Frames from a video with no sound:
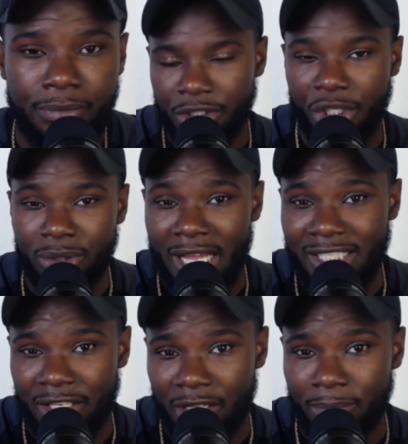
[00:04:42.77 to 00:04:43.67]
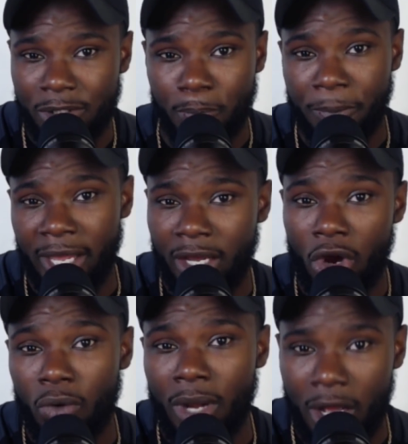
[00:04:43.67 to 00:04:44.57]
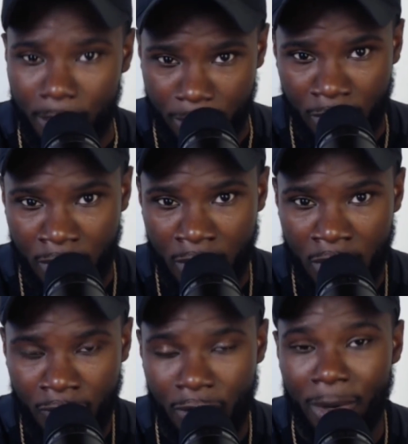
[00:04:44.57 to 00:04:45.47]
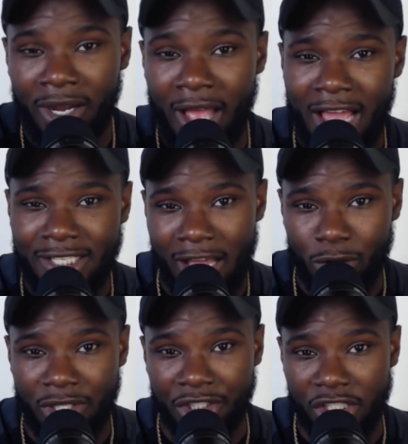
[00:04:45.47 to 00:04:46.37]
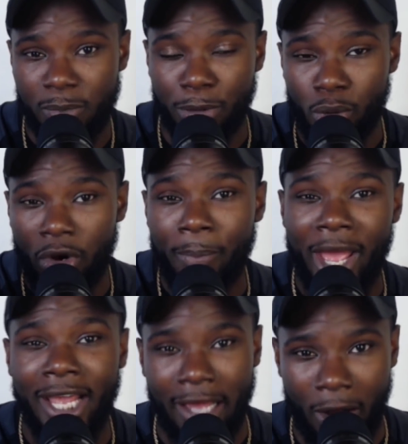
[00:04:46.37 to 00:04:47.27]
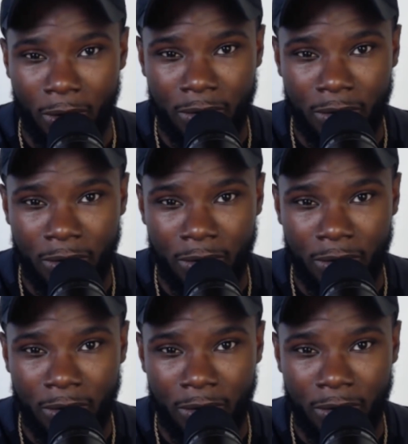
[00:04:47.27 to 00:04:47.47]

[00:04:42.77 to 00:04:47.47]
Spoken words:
She was asking them to pick her up from a guy's house that just blew her back out